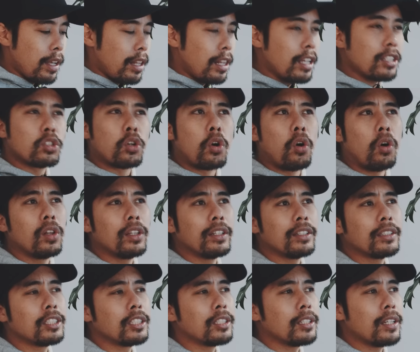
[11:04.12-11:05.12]
let's call
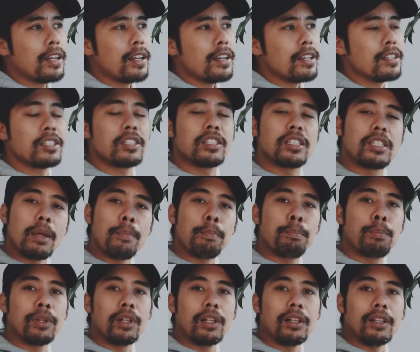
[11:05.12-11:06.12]
it
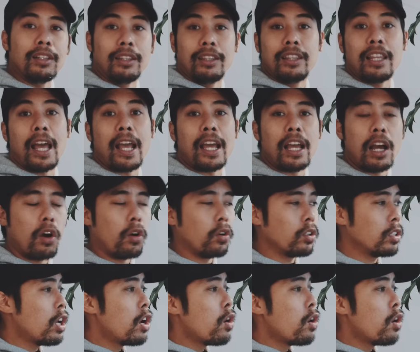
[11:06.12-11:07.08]
simple layout,